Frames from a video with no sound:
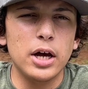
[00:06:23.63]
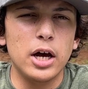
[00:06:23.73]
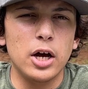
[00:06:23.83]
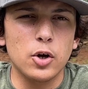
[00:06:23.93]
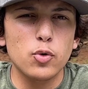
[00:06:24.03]

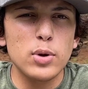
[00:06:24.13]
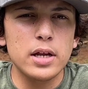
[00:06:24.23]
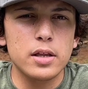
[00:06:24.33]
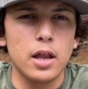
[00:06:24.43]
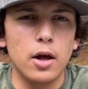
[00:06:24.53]
a
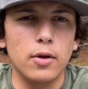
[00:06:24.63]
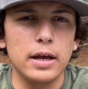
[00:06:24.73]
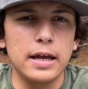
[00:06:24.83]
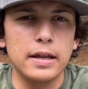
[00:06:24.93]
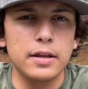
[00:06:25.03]
queen cell
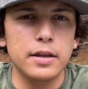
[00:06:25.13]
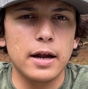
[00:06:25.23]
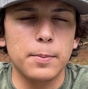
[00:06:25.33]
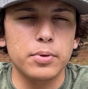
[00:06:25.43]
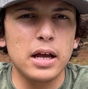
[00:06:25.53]
in
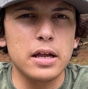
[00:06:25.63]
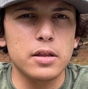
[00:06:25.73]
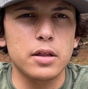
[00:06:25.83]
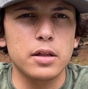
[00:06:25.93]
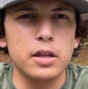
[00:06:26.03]
their
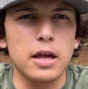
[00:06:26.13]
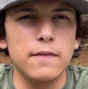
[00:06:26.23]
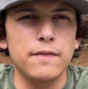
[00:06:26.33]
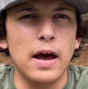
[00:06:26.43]
place and see if